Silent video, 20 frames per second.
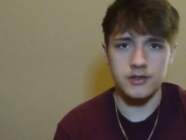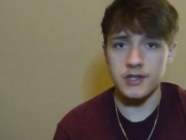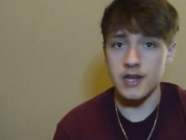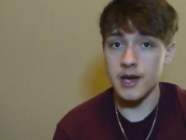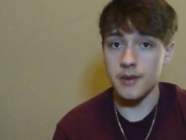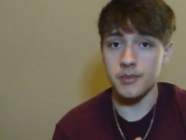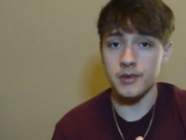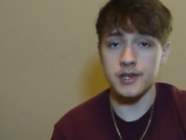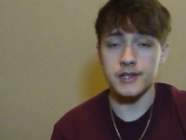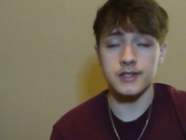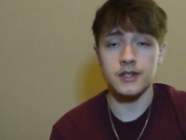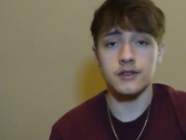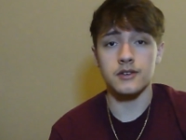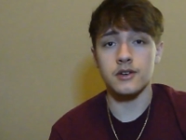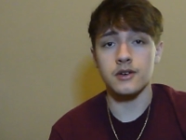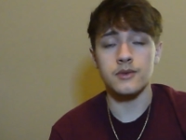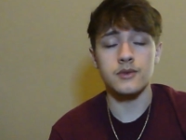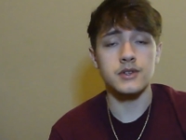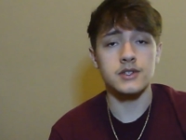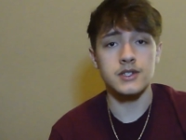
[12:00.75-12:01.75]
Japanese. I don't
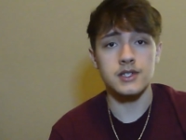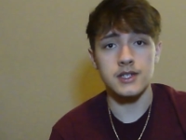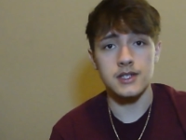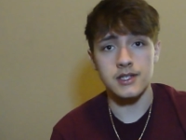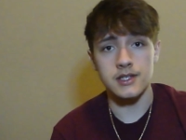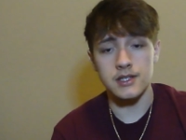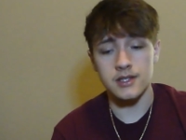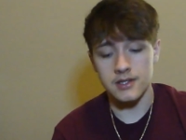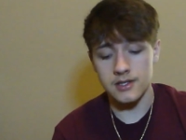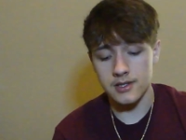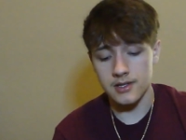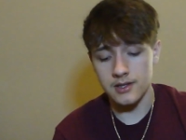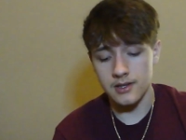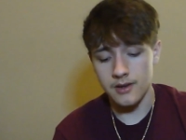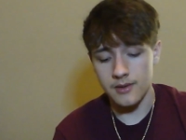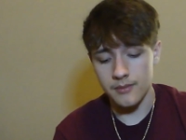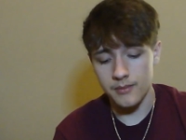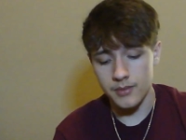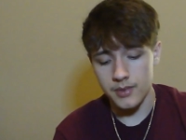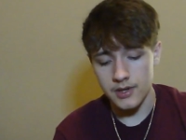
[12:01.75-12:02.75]
know which it is,
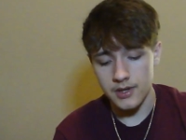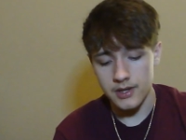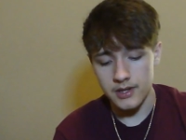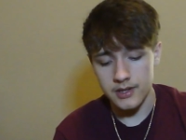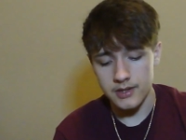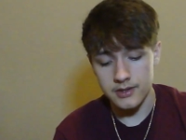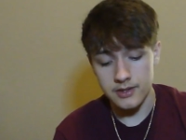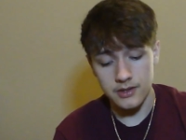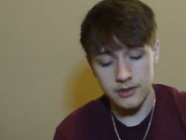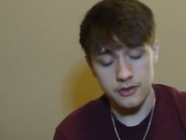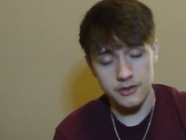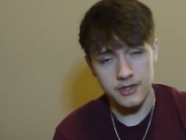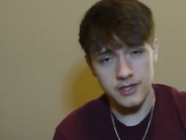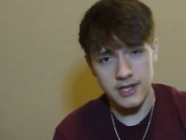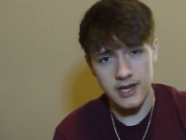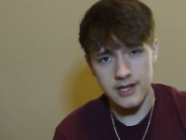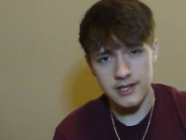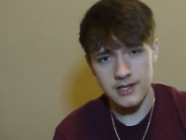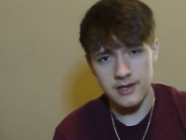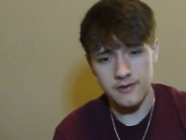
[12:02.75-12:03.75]
but it's a little
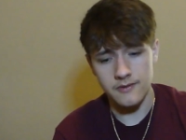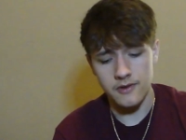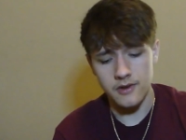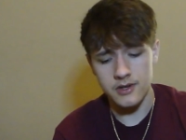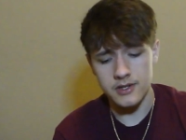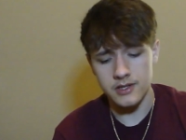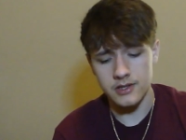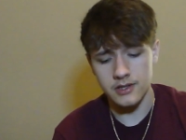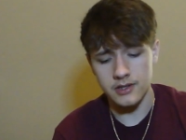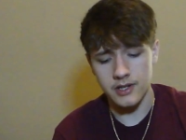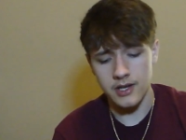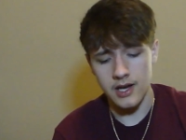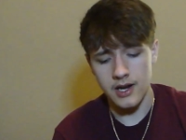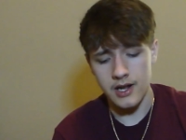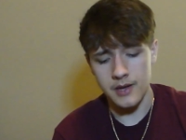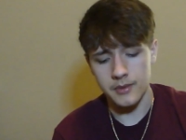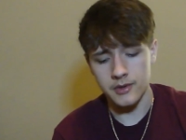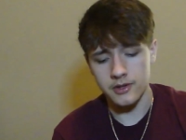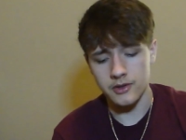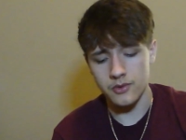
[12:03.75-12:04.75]
sketchy at first. I kind
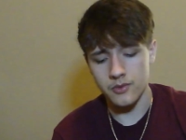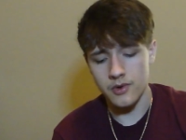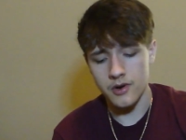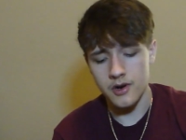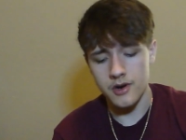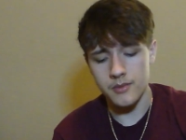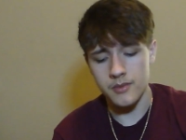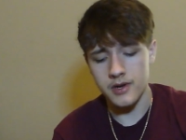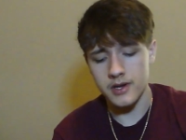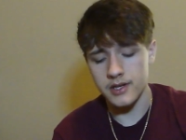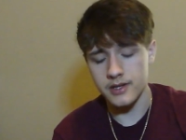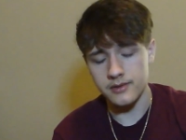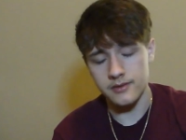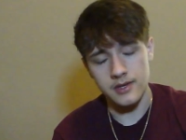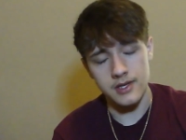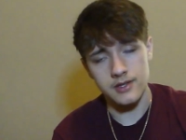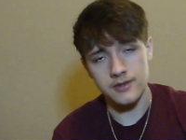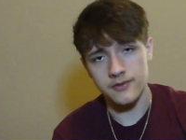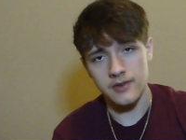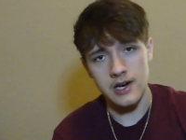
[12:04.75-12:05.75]
of am a little worried, but
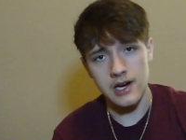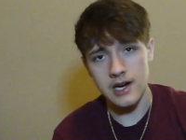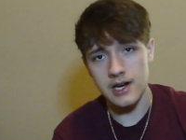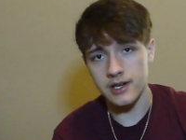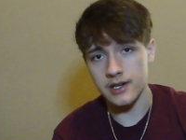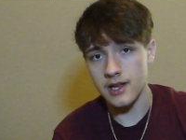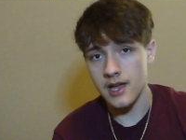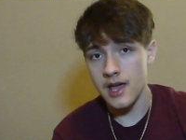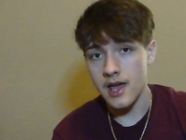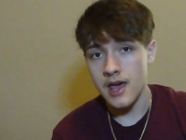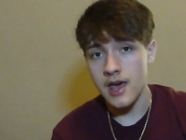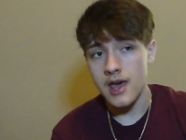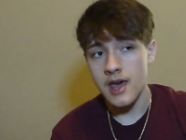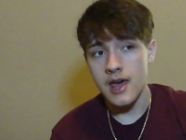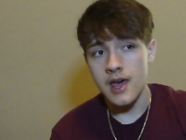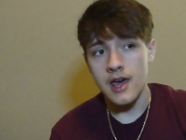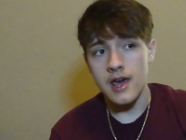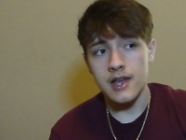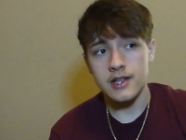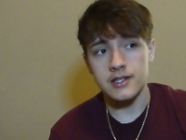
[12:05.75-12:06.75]
it's fine.
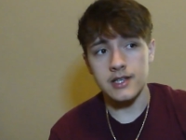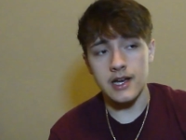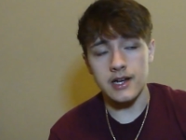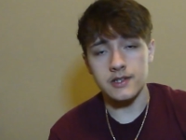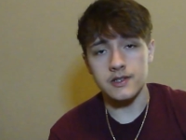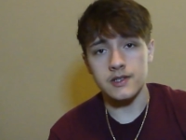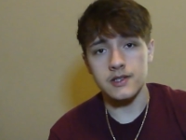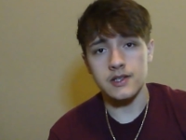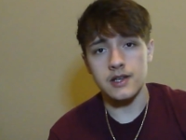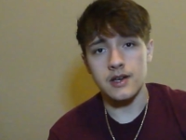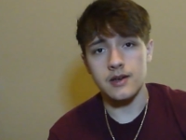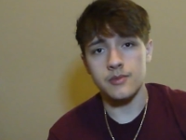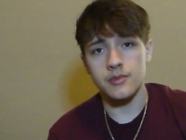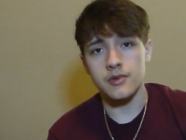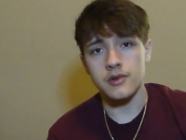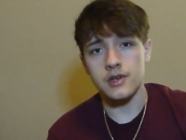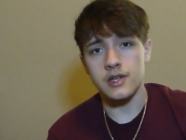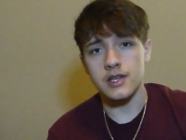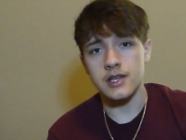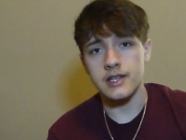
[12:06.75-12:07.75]
It's actually
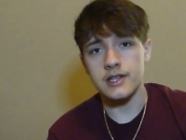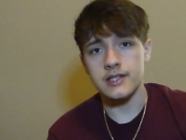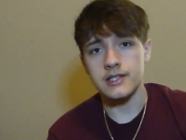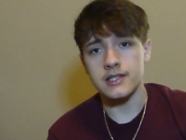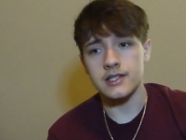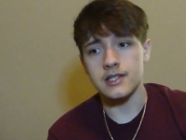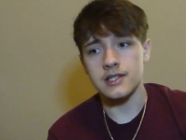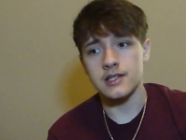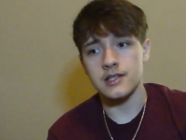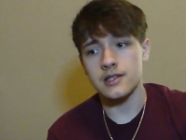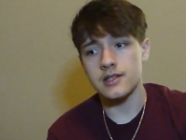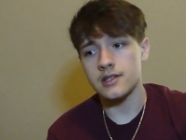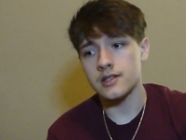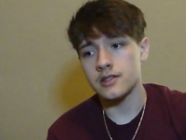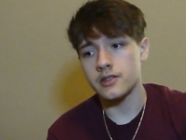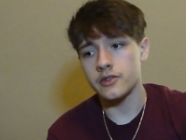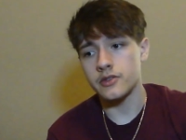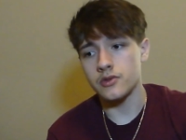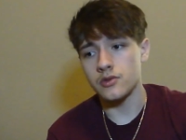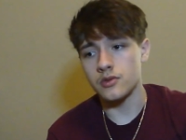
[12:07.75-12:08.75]
pretty easy
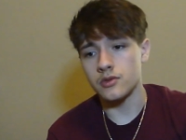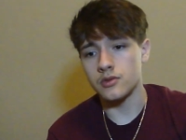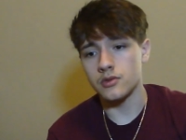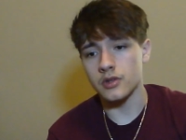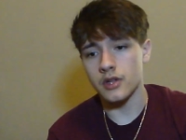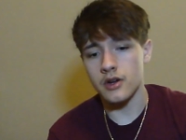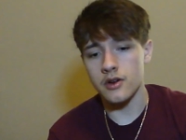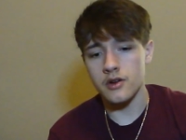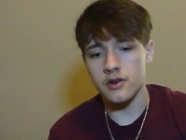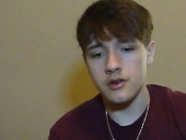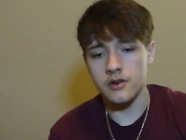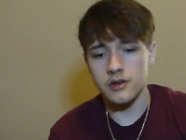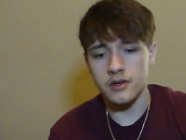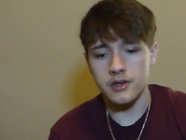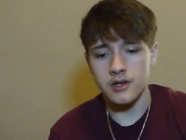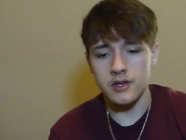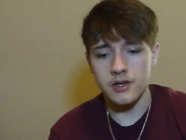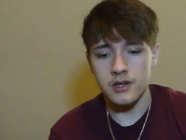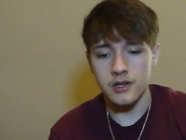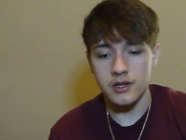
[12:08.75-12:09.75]
to learn,
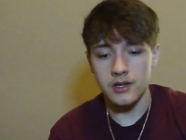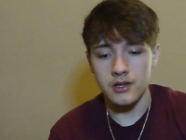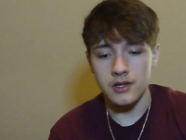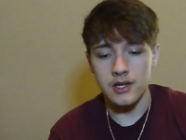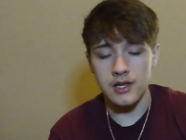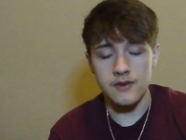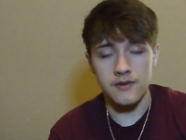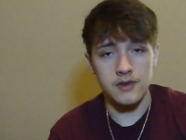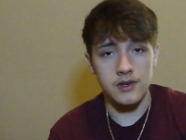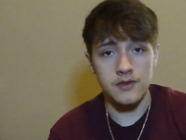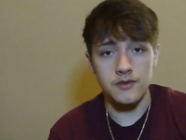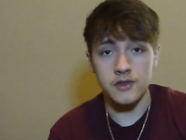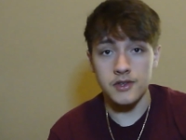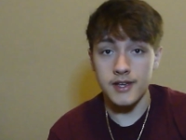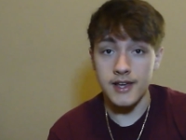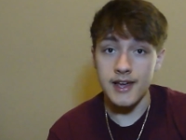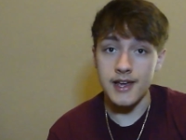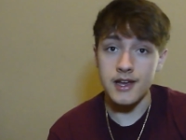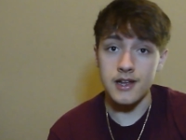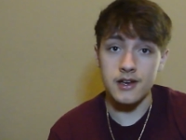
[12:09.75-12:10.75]
even if you
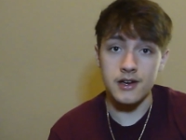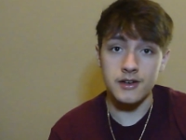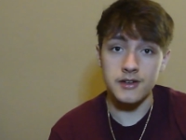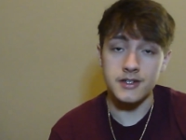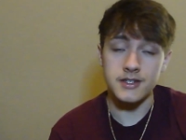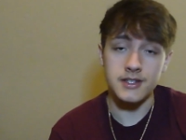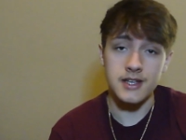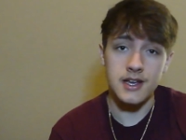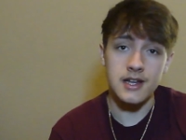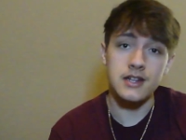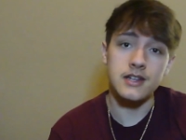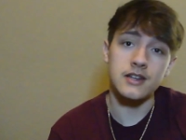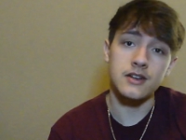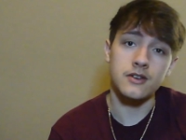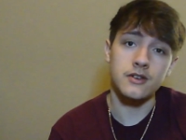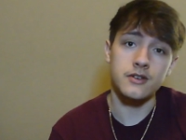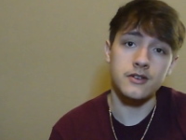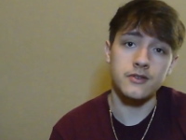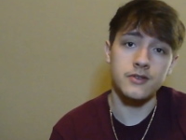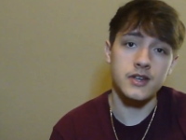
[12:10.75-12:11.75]
can't understand it
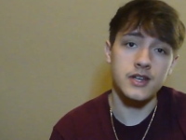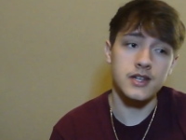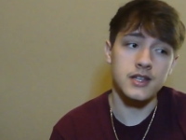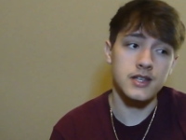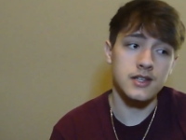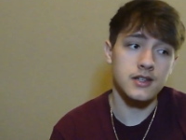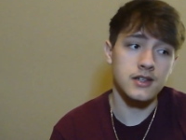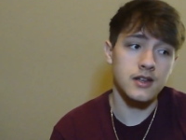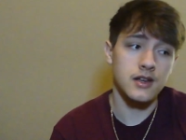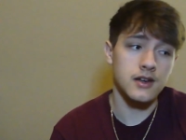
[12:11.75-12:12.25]
or read it.